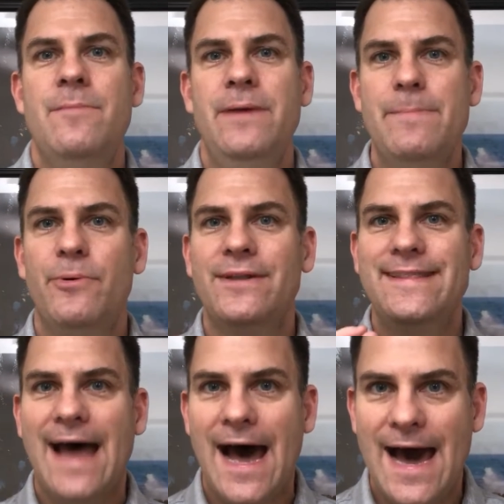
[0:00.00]
People
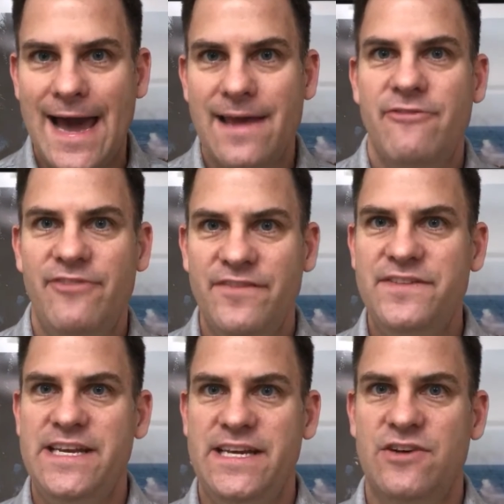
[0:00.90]
die
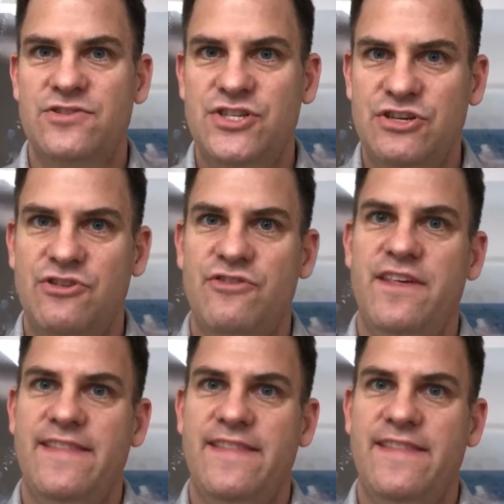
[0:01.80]
15 years sooner